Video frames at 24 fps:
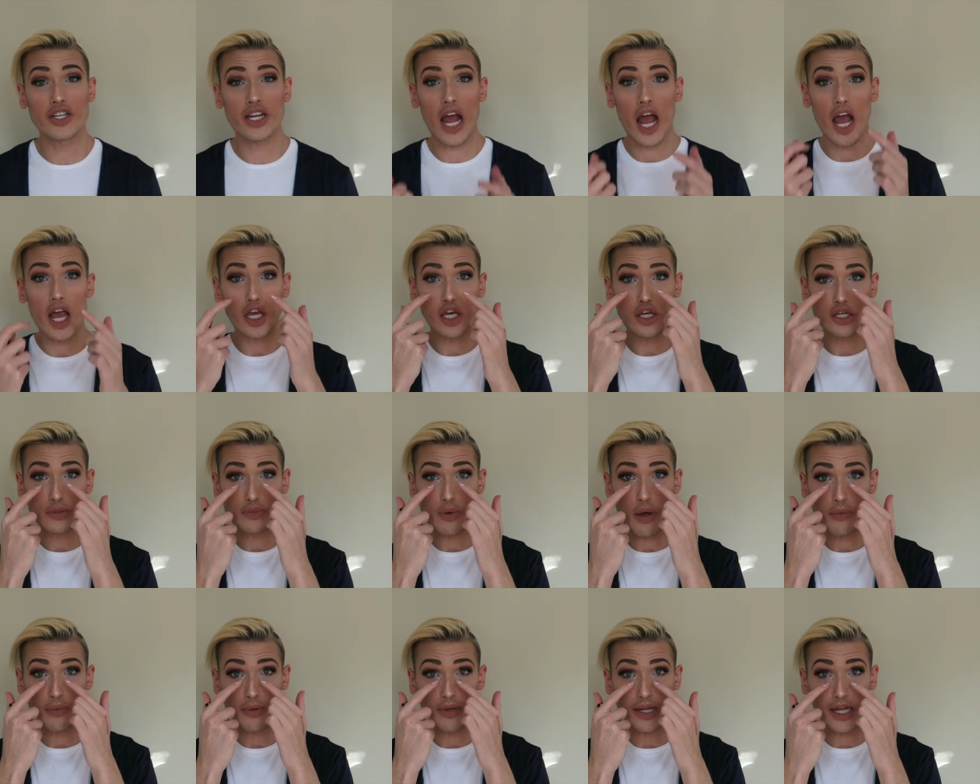Like I use
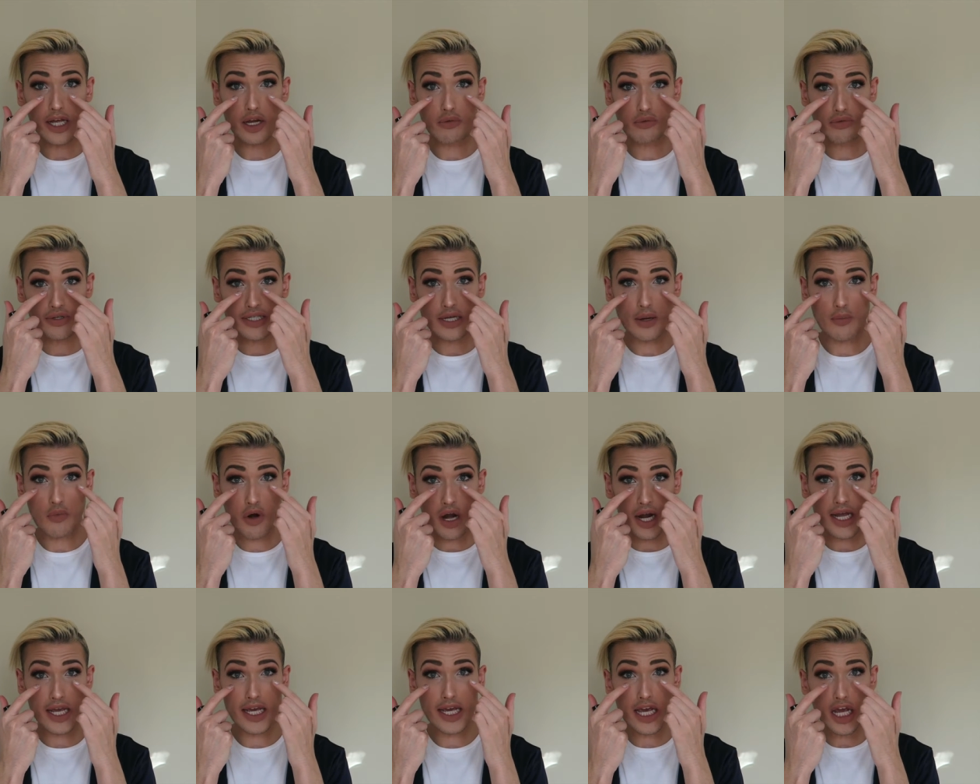probably like some
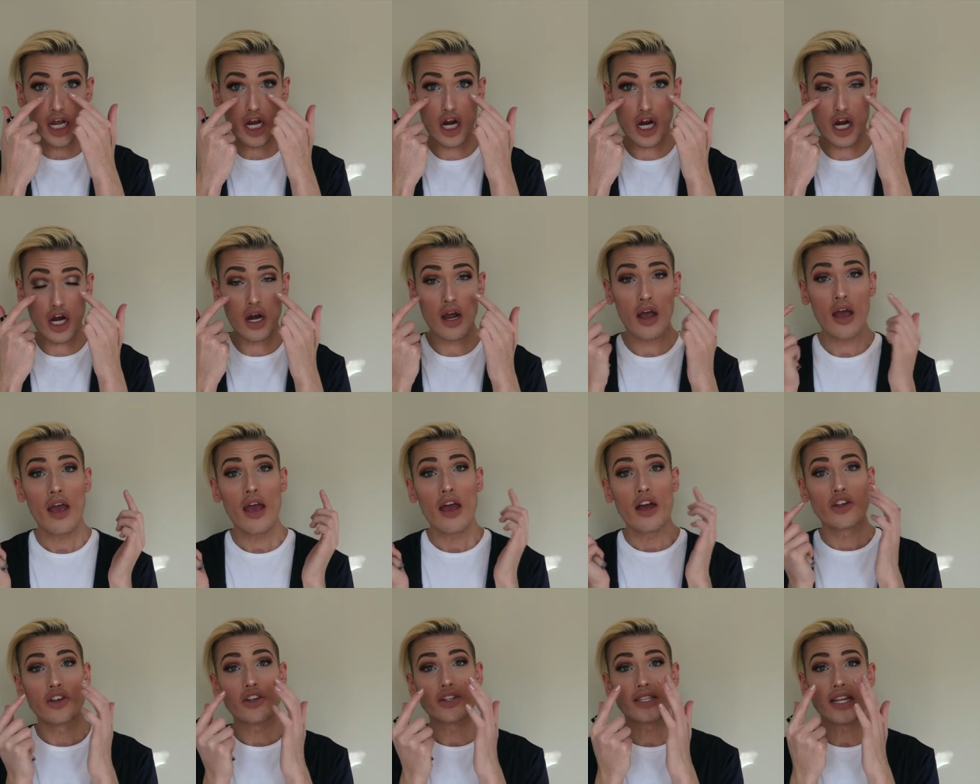right here,
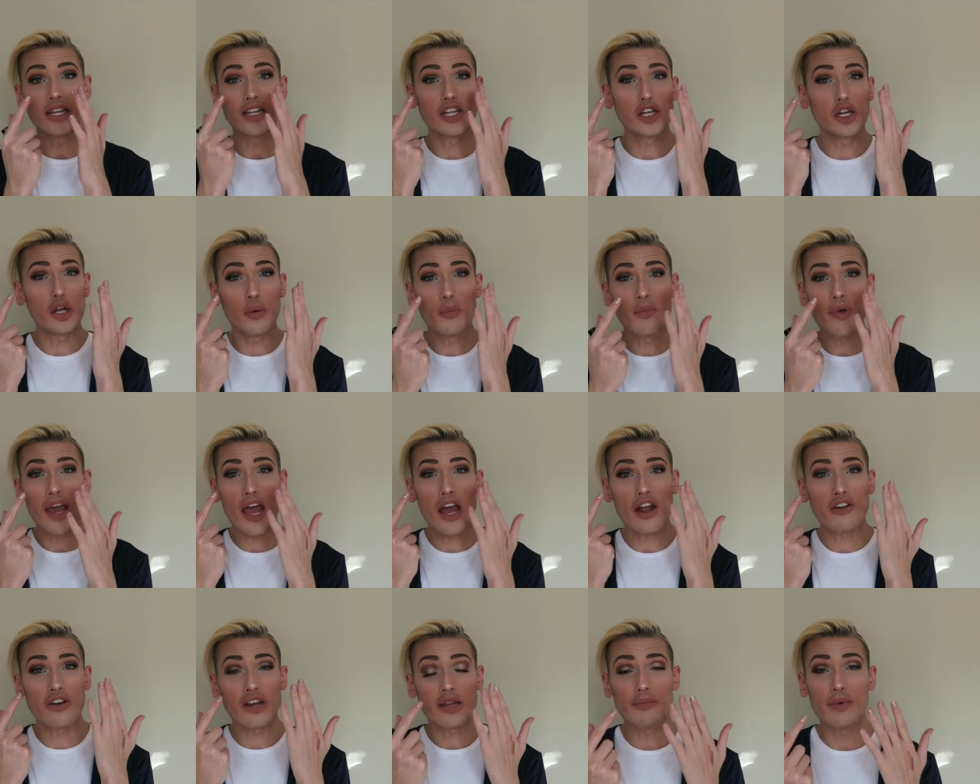just a little
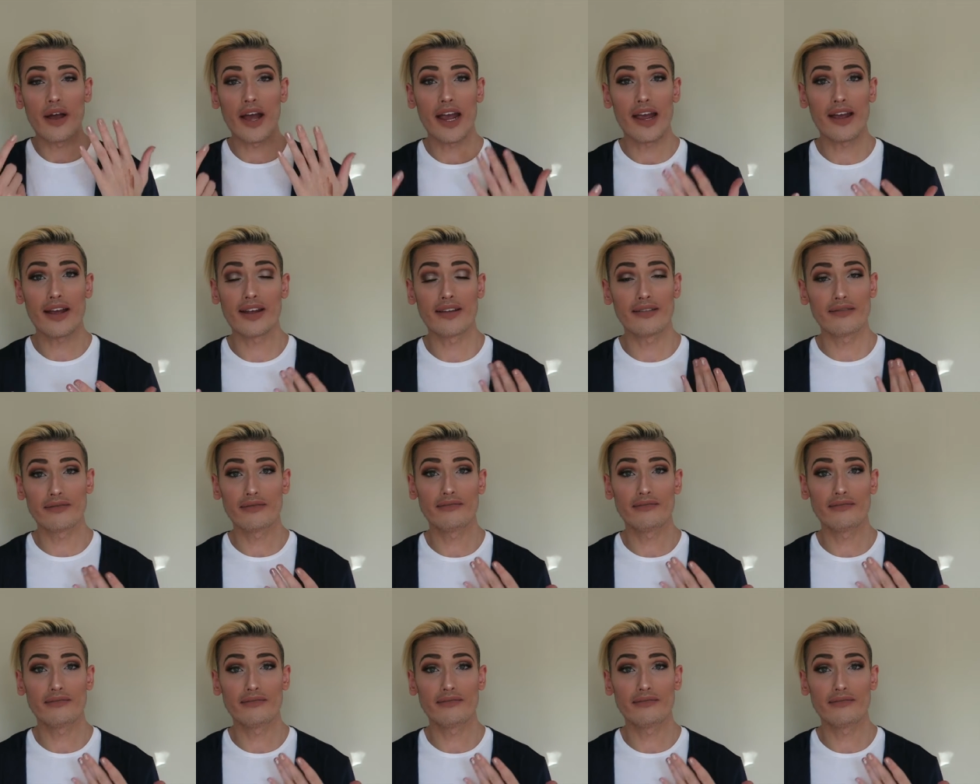bit underneath my